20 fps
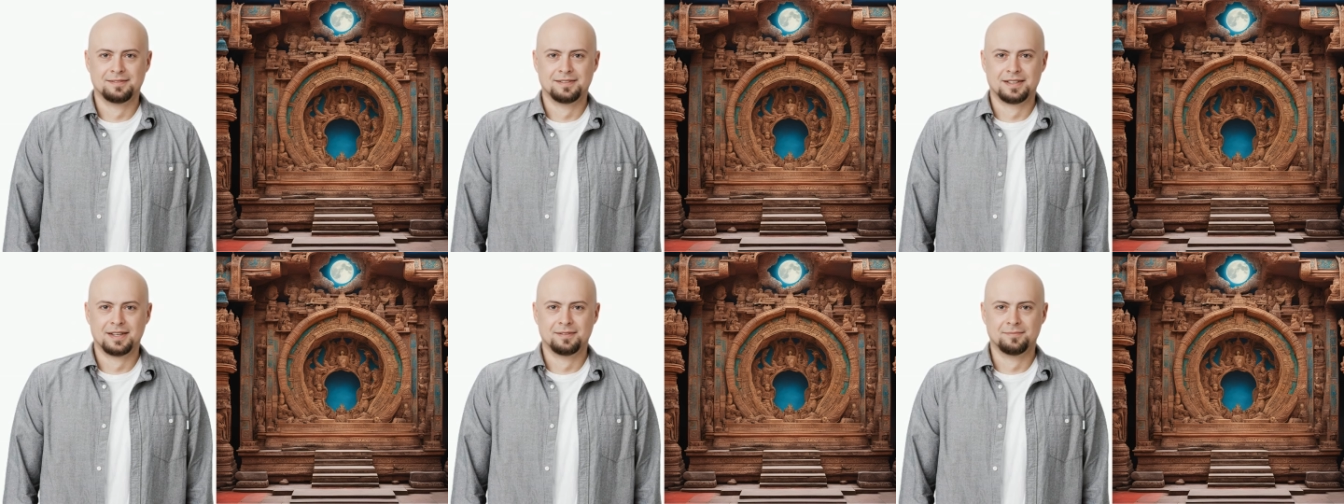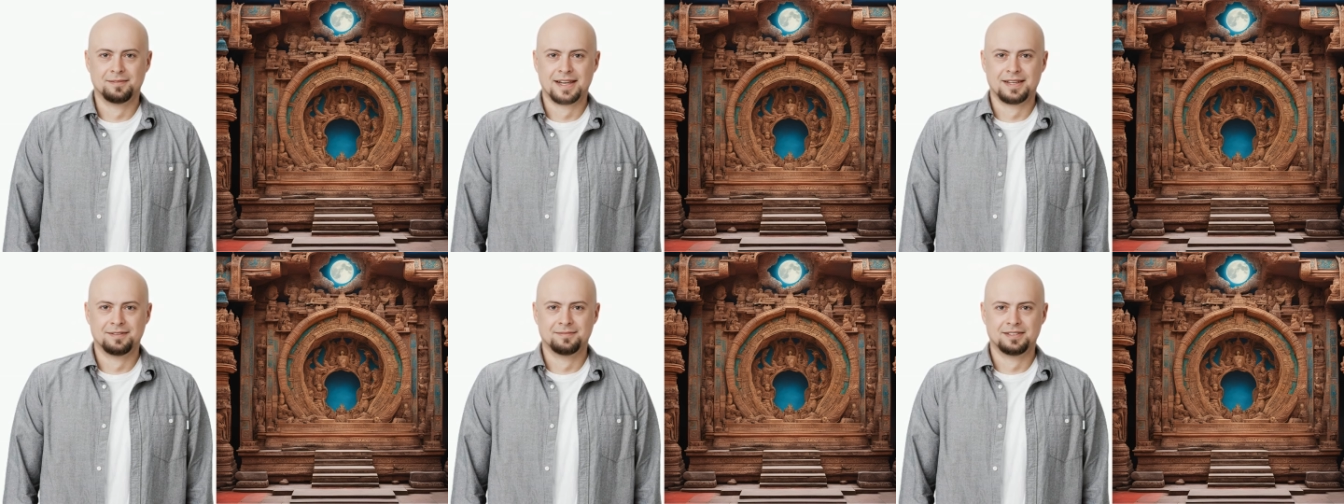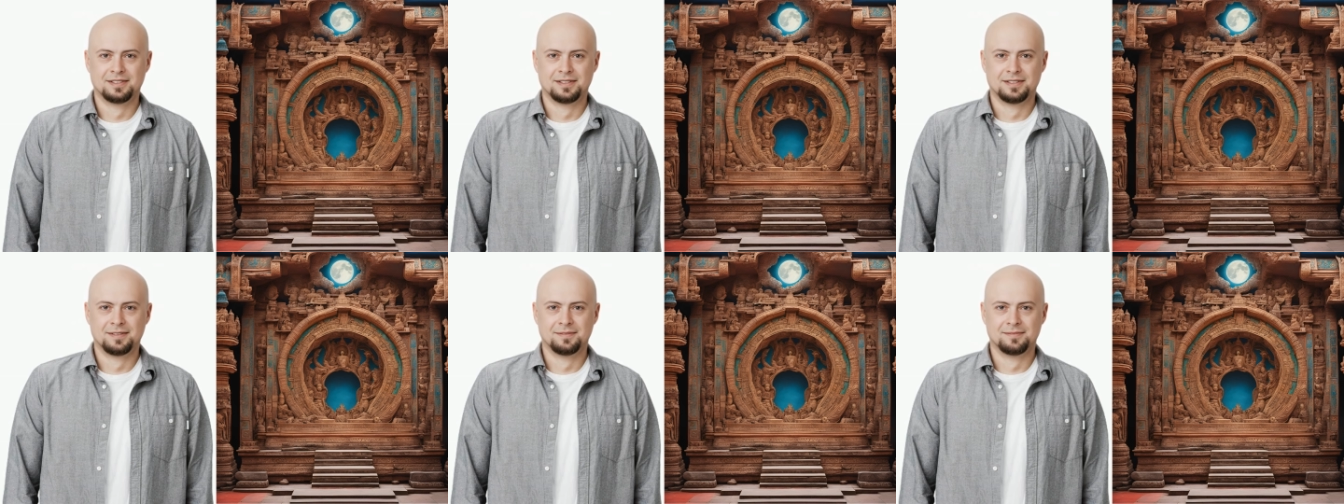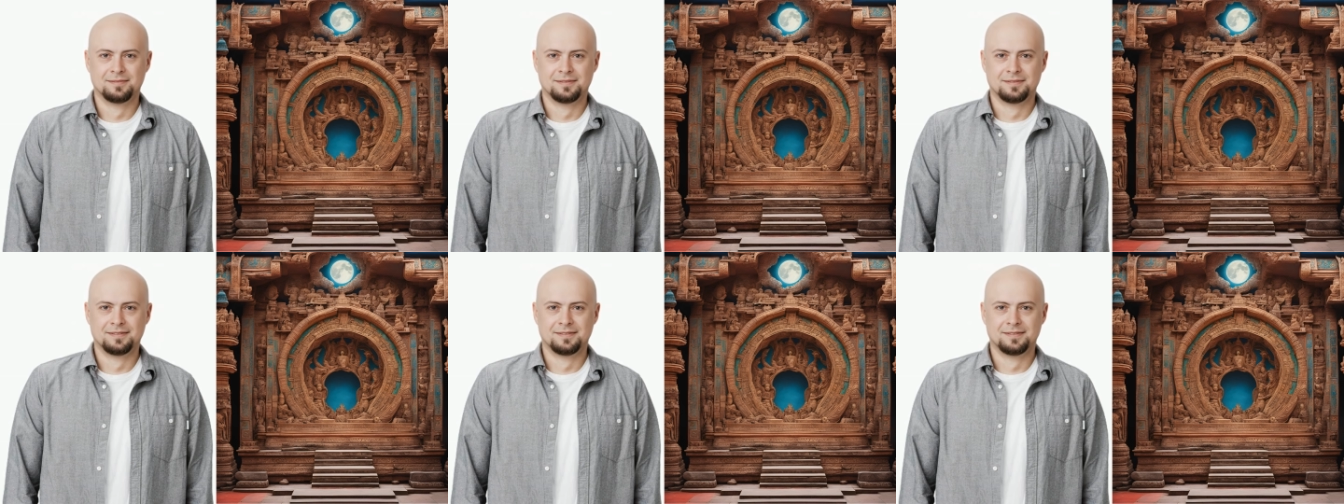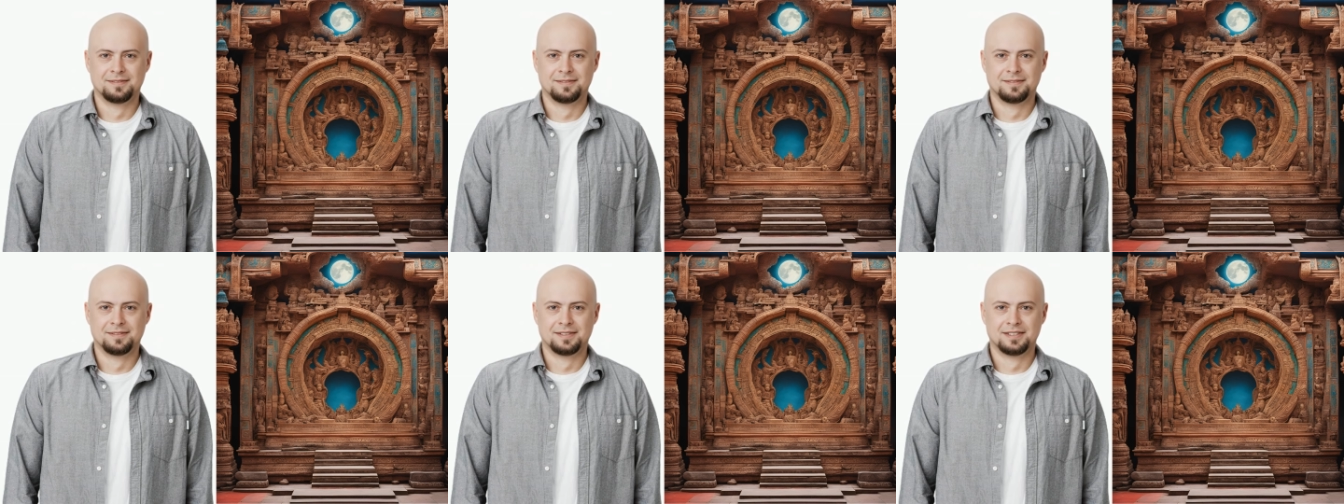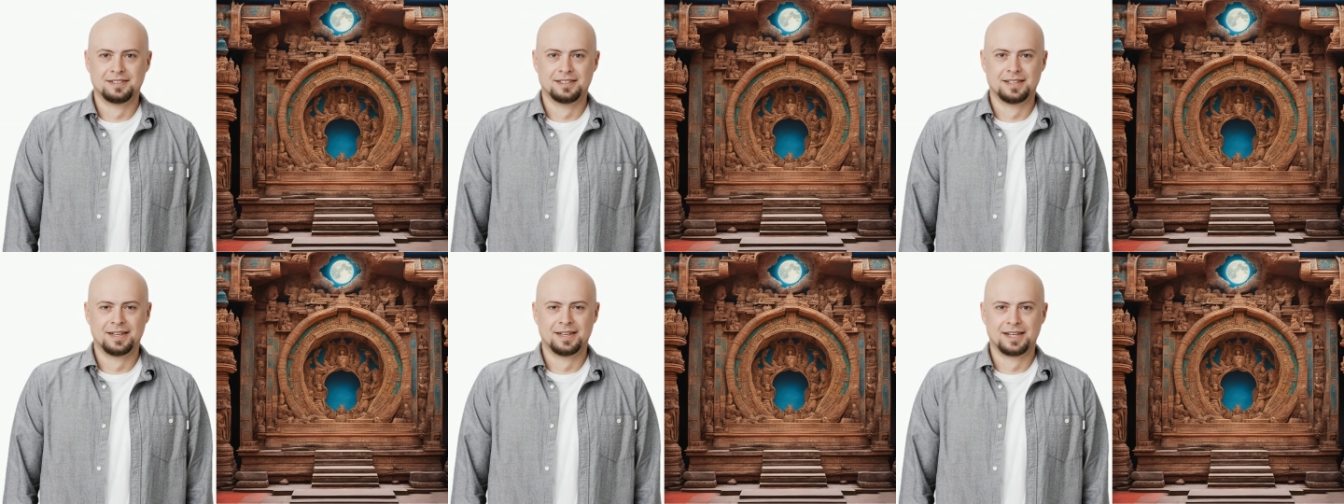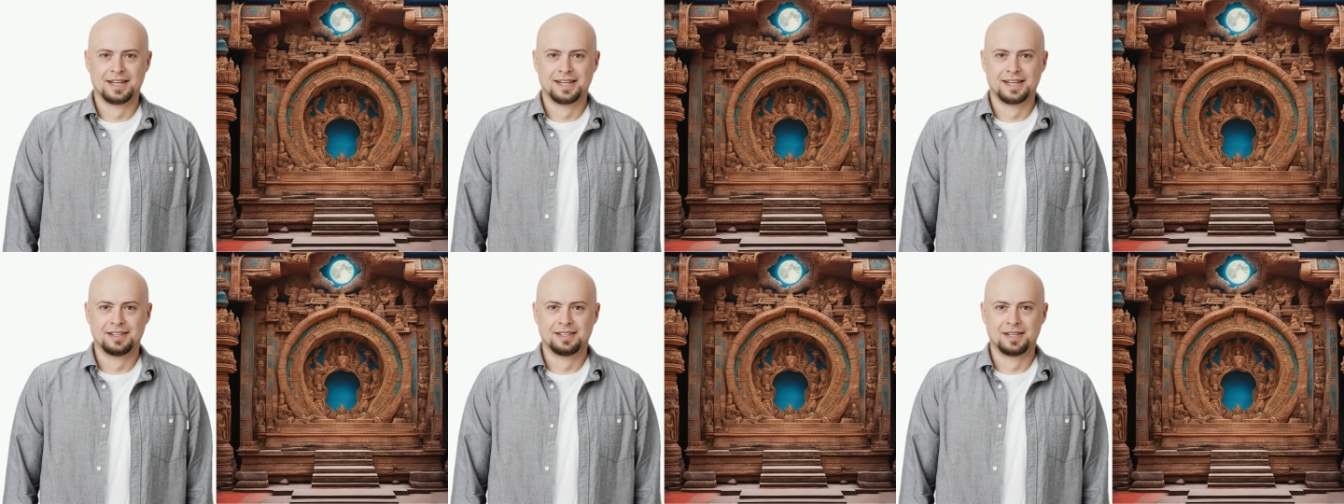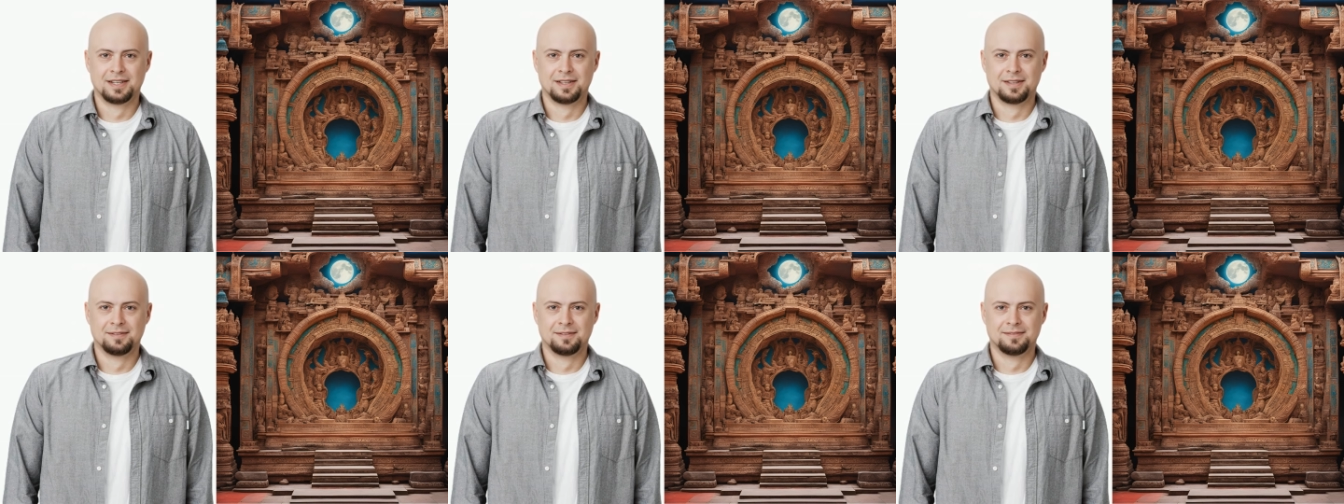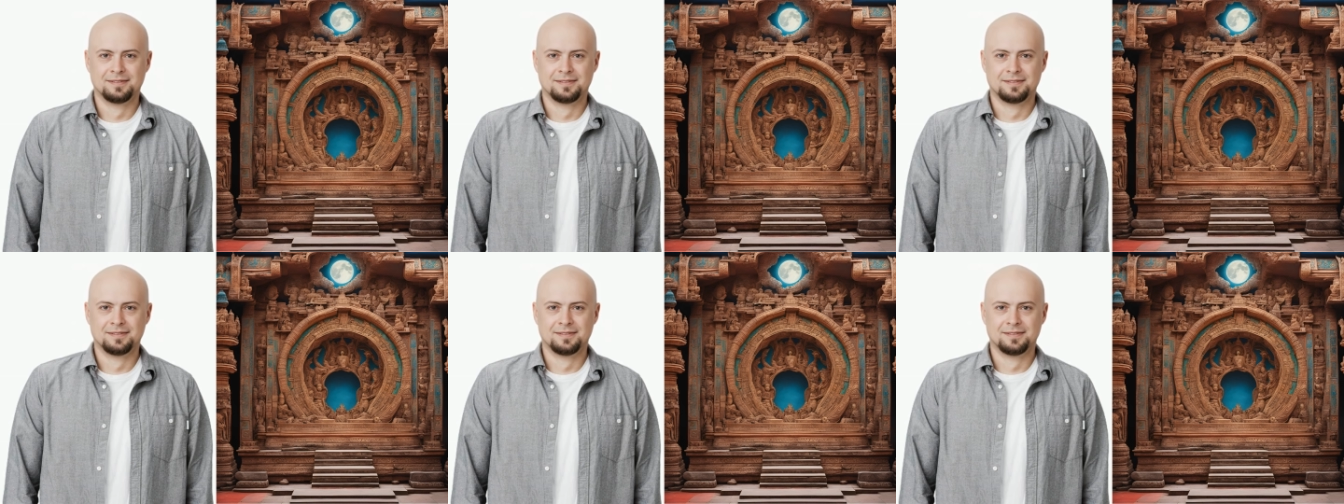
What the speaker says: her back to them. "Selena!"